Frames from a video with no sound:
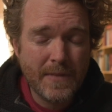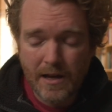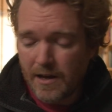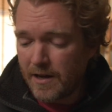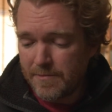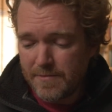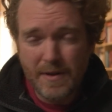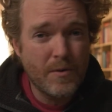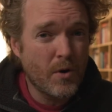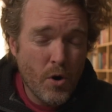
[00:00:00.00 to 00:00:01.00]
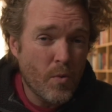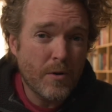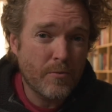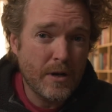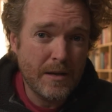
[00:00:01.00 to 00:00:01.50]
who
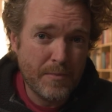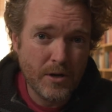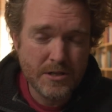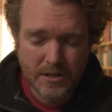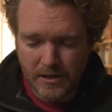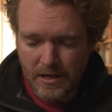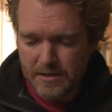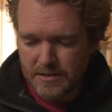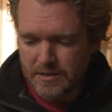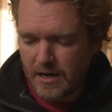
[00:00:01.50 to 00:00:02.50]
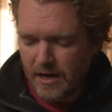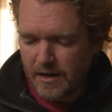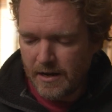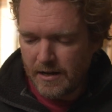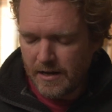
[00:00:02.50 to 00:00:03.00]
weren't really personalists,
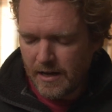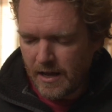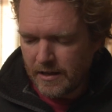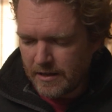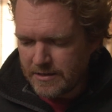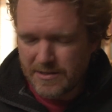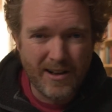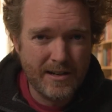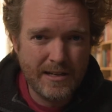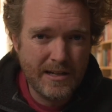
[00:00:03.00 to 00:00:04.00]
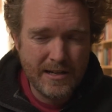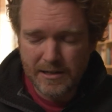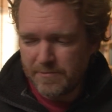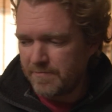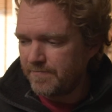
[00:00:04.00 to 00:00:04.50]
at least not in a